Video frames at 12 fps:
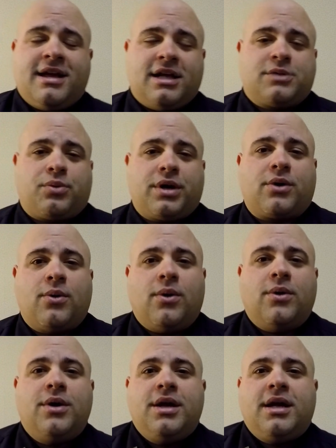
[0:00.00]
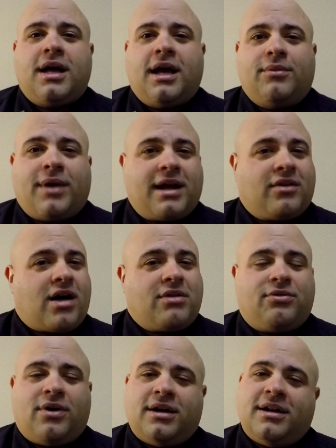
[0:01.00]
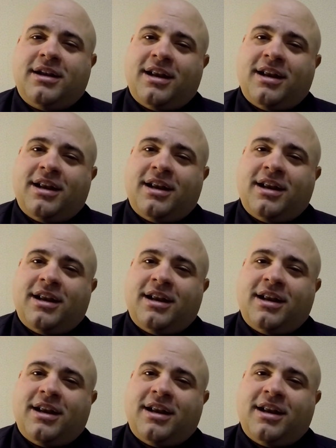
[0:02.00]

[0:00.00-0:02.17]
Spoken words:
It's pretty cool, and we had a lot of fun.